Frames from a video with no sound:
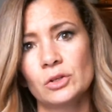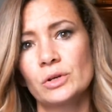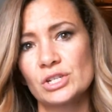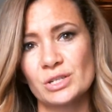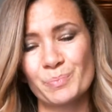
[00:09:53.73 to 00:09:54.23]
you
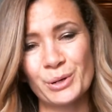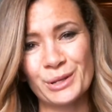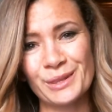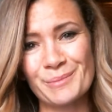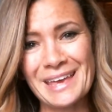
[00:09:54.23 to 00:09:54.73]
could just
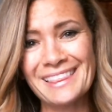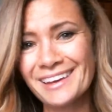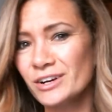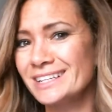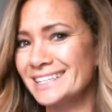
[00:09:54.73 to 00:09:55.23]
put them in
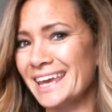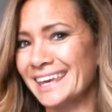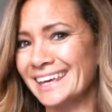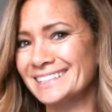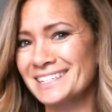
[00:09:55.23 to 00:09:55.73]
there and take
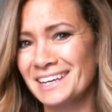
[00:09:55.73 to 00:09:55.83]
it